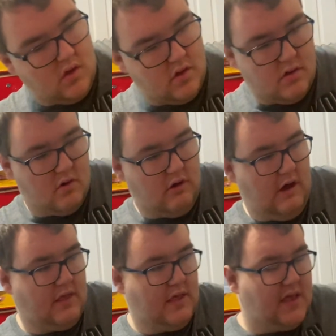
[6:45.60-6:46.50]
So
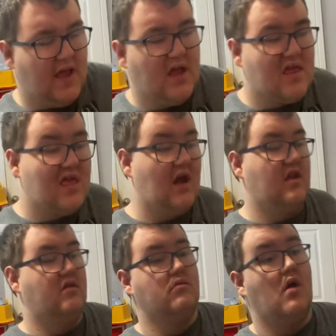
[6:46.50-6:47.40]
yeah, so they
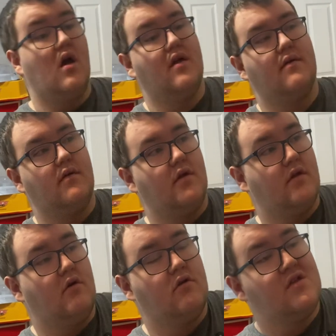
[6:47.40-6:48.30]
decided to not,
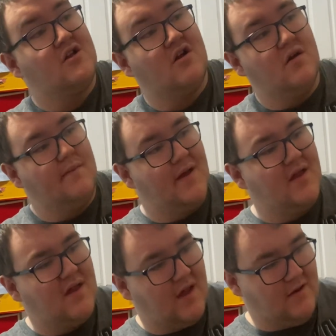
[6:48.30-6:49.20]
so it's a
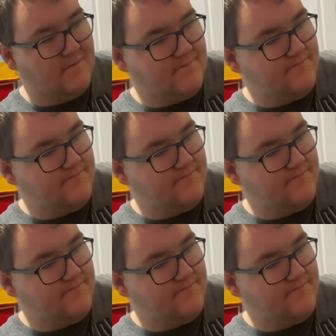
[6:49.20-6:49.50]
tournament and,